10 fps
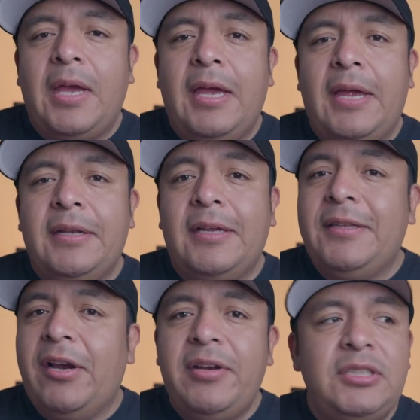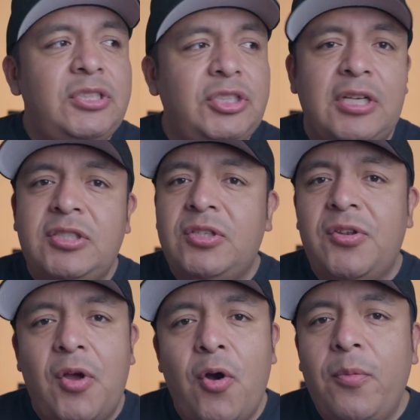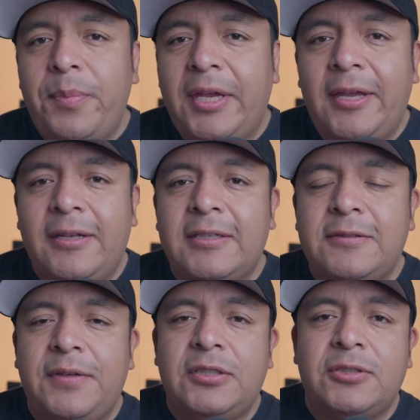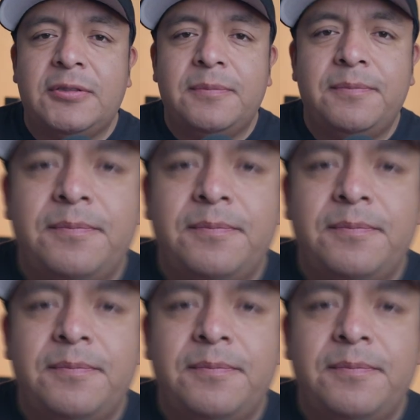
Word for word: and there is just no beating this feature.